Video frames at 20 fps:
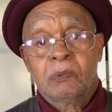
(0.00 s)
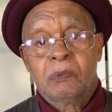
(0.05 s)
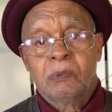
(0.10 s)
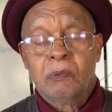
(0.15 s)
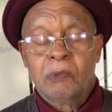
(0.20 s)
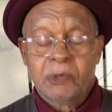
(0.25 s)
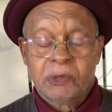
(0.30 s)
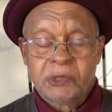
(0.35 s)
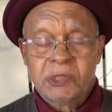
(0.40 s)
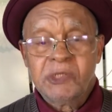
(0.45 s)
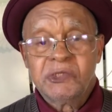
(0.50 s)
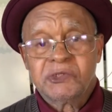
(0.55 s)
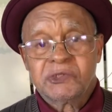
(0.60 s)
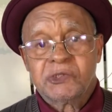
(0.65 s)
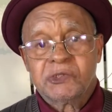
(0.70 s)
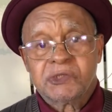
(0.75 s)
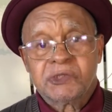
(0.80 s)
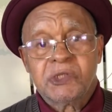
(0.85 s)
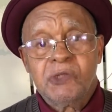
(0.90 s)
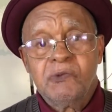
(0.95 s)
I want to teach
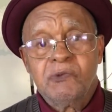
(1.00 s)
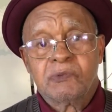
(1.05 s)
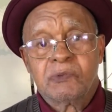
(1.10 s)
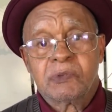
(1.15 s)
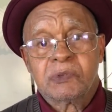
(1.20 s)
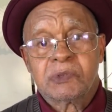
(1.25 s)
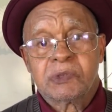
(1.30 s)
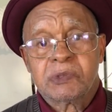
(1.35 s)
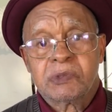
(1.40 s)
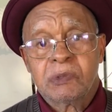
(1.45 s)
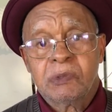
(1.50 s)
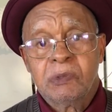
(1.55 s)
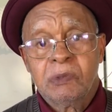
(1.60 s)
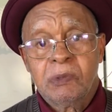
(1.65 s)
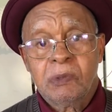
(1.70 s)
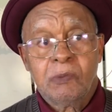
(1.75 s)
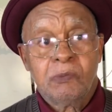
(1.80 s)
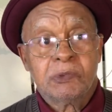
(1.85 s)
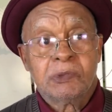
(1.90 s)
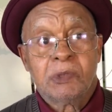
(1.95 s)
the students.
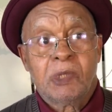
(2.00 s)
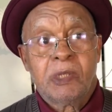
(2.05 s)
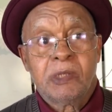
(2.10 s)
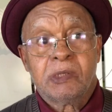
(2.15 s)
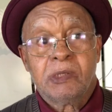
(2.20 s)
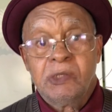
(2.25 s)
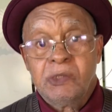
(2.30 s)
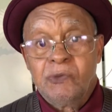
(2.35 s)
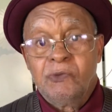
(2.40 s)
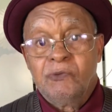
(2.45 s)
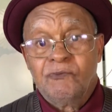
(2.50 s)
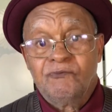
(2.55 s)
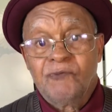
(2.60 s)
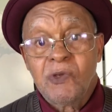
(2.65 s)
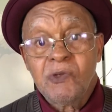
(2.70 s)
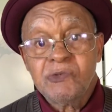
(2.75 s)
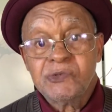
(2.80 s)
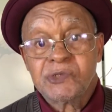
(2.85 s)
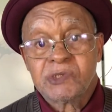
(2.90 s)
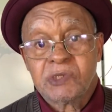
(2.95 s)
It was like a
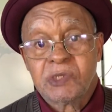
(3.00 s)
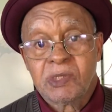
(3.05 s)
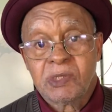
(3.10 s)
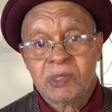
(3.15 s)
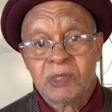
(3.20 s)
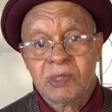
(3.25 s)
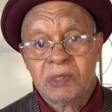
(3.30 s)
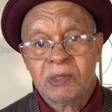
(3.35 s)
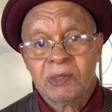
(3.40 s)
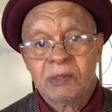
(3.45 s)
university.